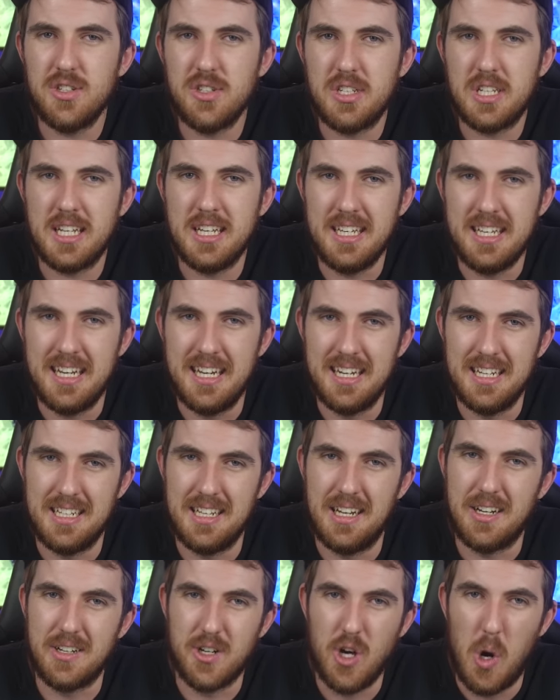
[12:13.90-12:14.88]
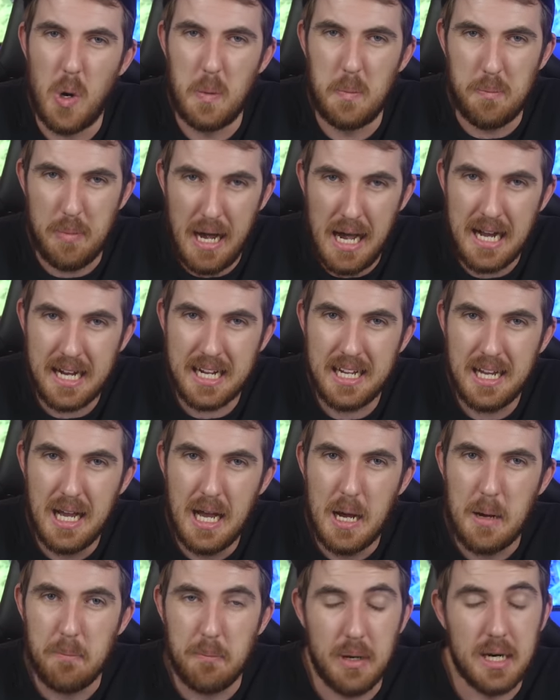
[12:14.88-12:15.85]
see it uh, go back,
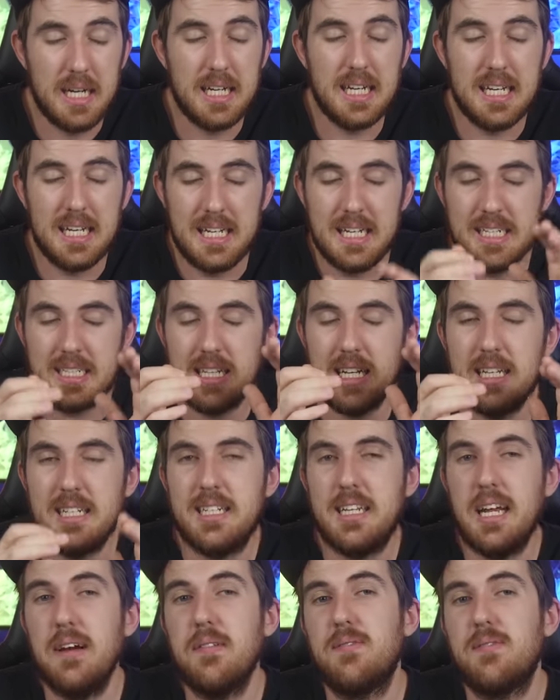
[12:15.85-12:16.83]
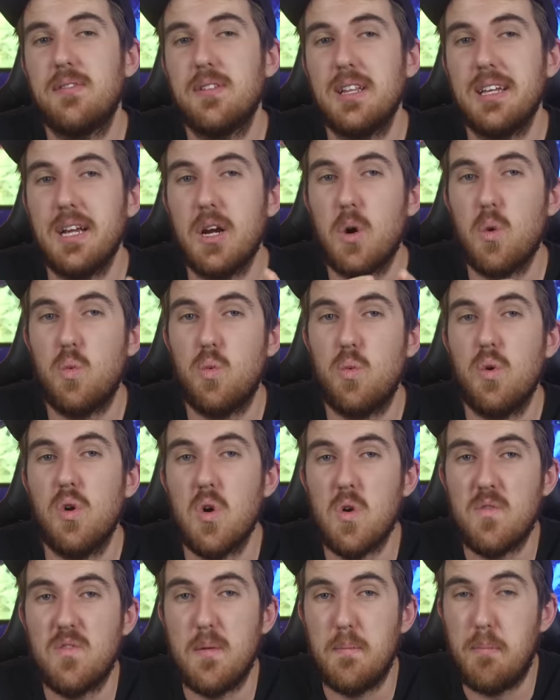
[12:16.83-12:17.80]
but it is definitely
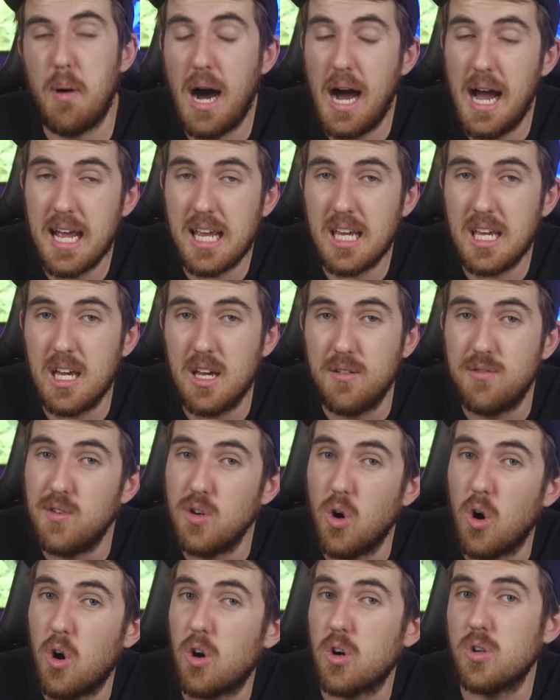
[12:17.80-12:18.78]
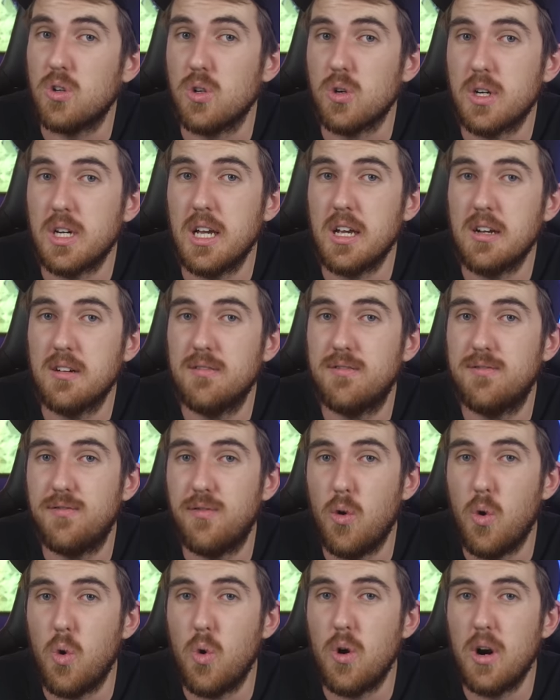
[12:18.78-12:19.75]
worth buying if you are looking
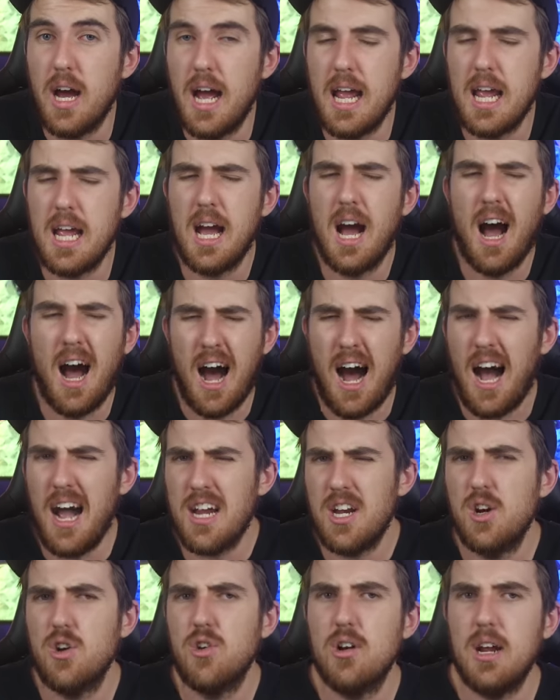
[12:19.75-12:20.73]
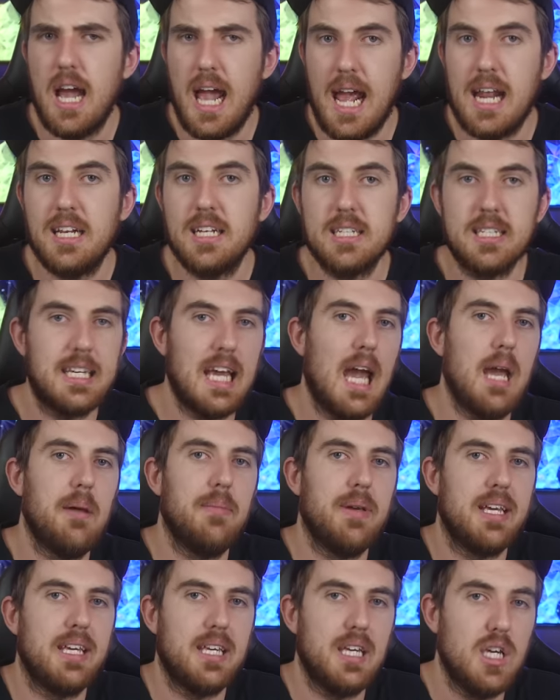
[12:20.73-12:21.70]
for a higher end
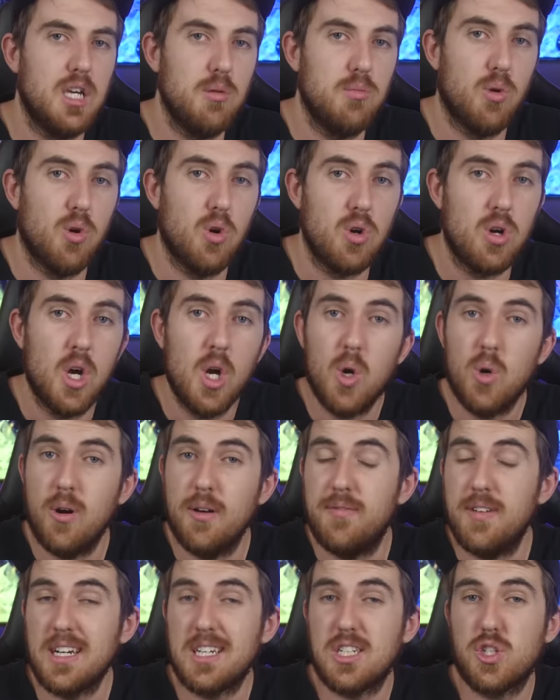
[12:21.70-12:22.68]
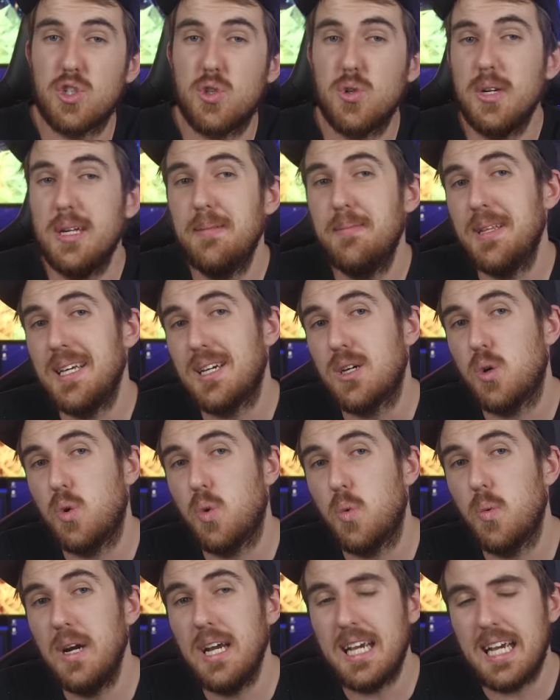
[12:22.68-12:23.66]
gaming keyboard with extremely
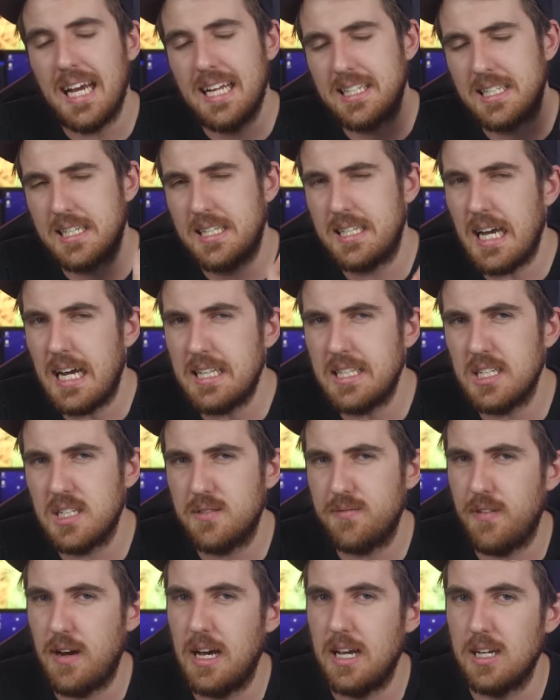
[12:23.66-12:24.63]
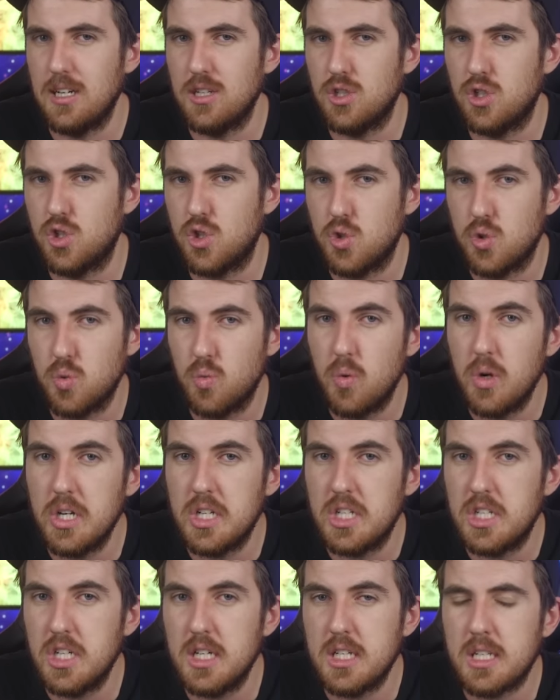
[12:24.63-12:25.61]
quick and satisfying
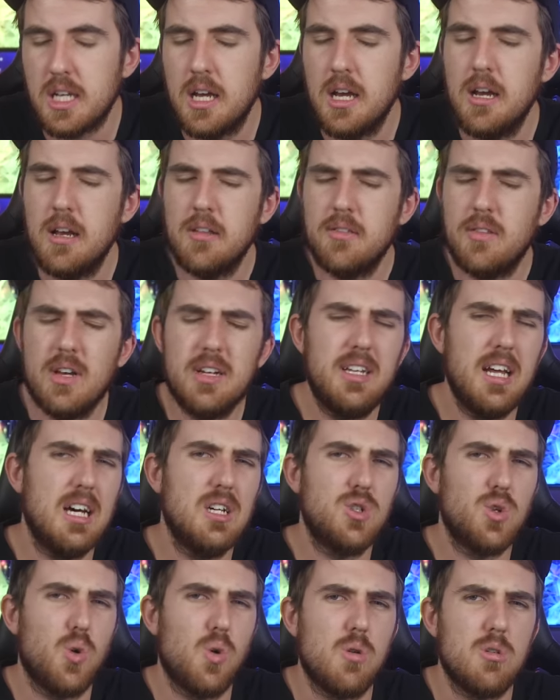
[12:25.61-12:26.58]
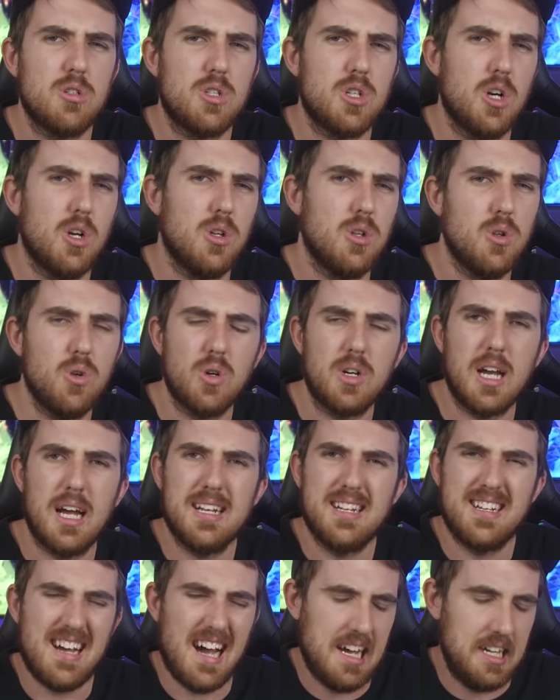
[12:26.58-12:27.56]
switches that does also look
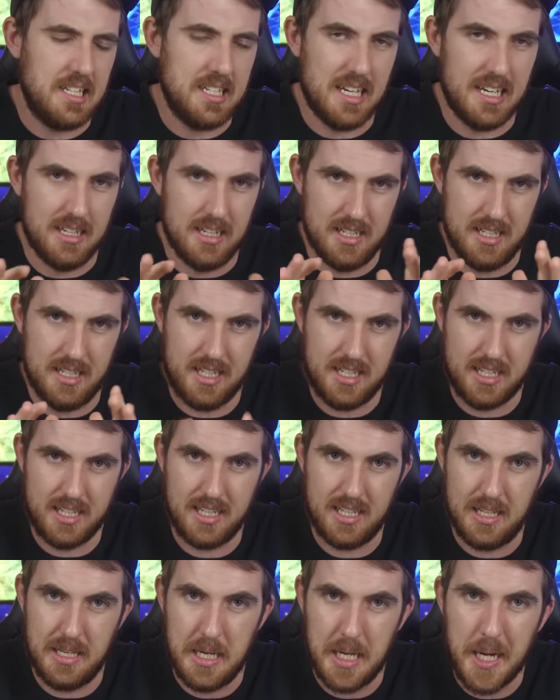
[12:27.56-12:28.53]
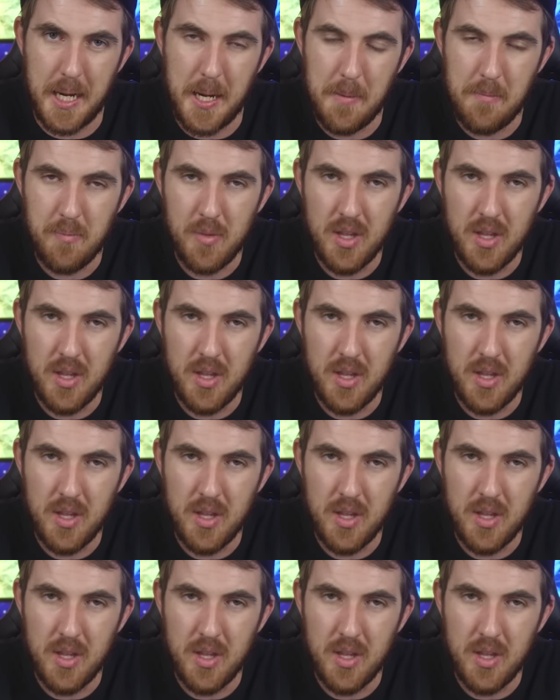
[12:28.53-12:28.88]
nice and sleek.